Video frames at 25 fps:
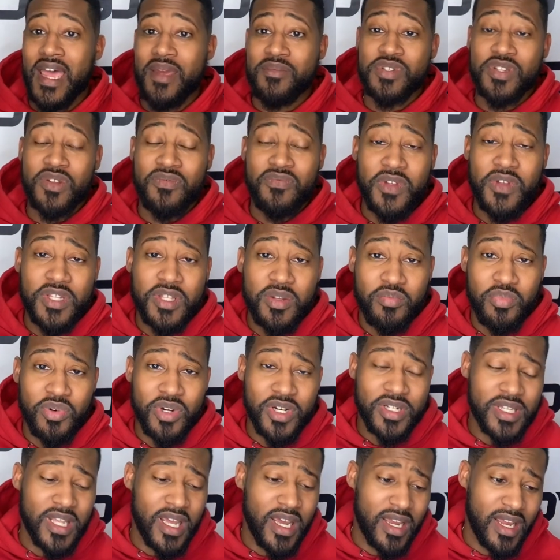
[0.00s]

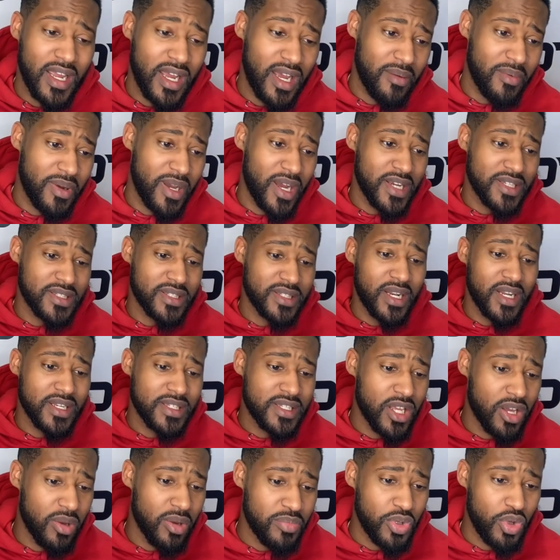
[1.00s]
defeatthebook.com guys let us
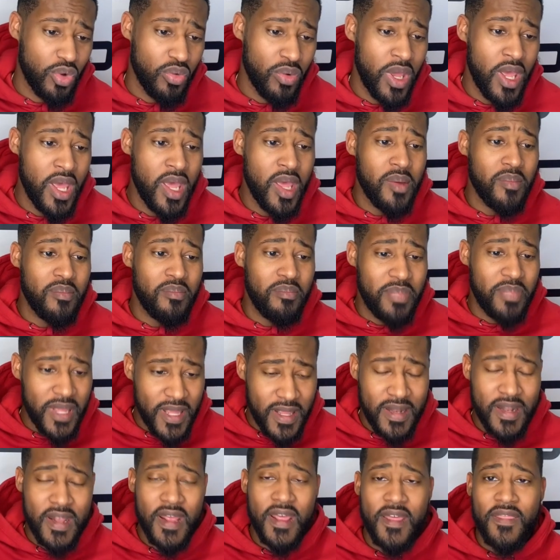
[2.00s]
help you
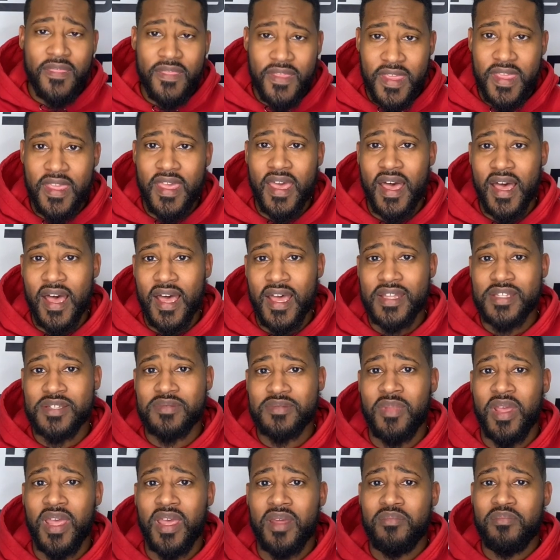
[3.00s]
beat the odds
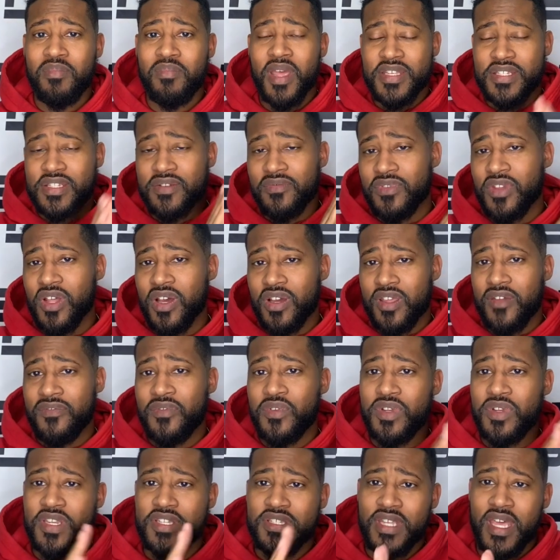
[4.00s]
man best of luck if
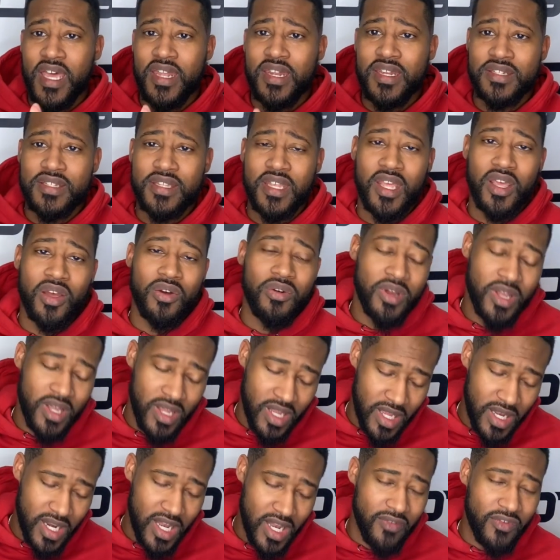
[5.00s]
you decide to tail,
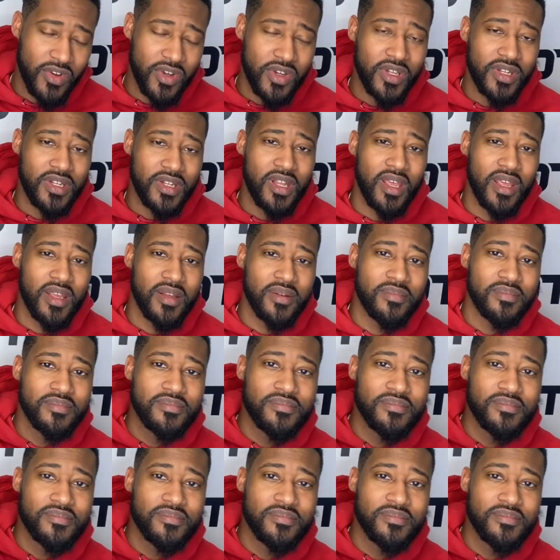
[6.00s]
and have a good day